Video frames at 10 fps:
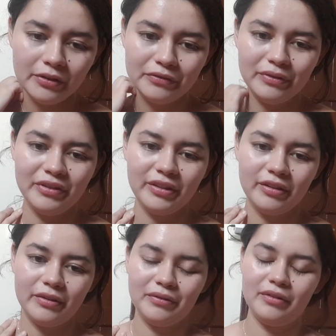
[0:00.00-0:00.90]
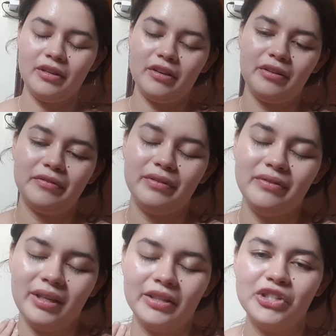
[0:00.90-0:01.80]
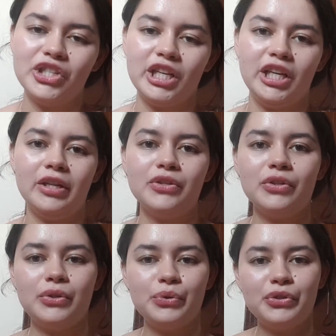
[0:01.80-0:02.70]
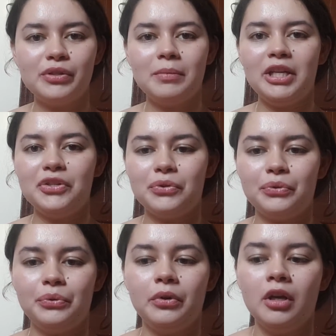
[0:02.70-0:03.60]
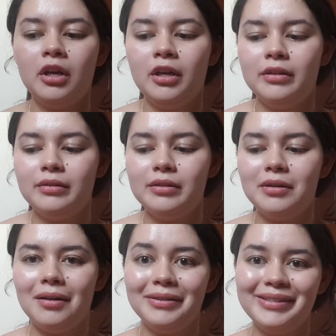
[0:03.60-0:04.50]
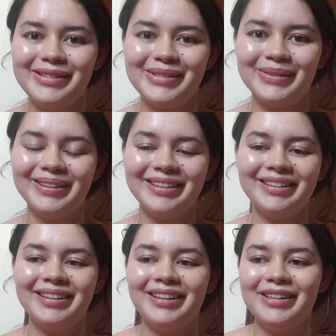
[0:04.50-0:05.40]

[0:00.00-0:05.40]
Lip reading: Vivian, she introduced me to the dollar store,